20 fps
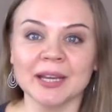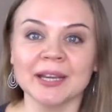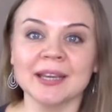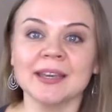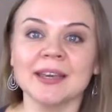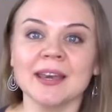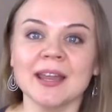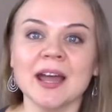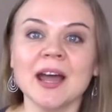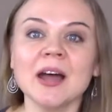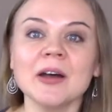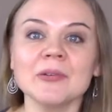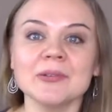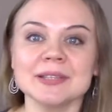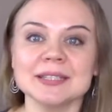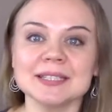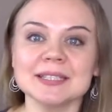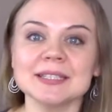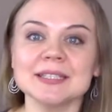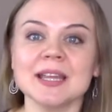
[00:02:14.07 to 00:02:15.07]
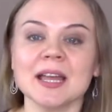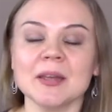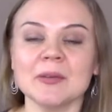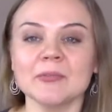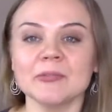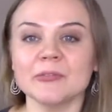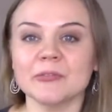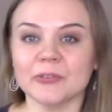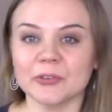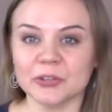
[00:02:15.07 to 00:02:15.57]
and now it's
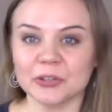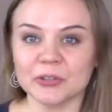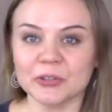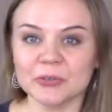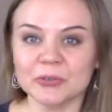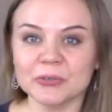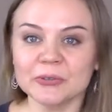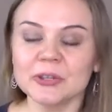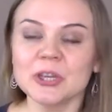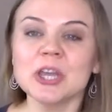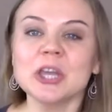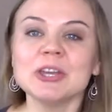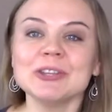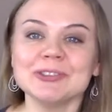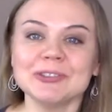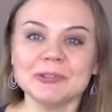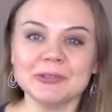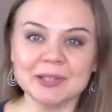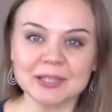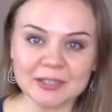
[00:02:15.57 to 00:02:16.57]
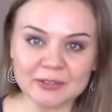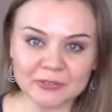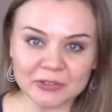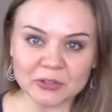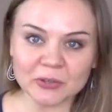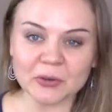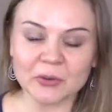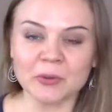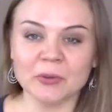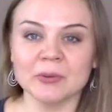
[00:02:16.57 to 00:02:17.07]
time for you to live
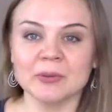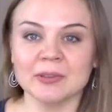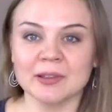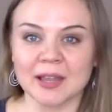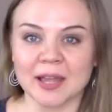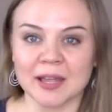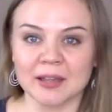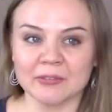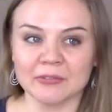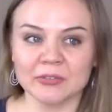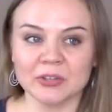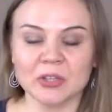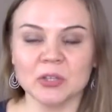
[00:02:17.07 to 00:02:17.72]
your own life.